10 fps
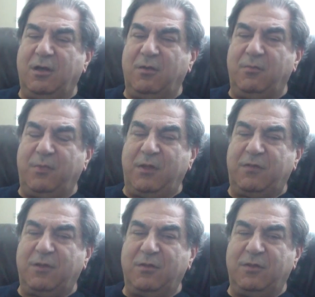based
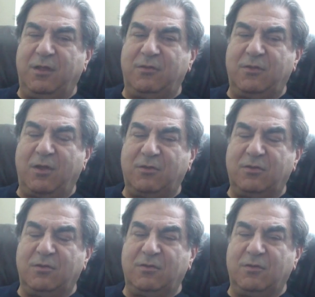on the doctor's
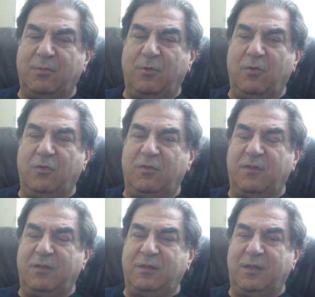report, said
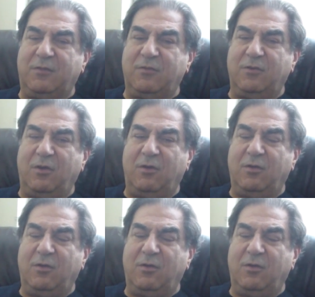that you know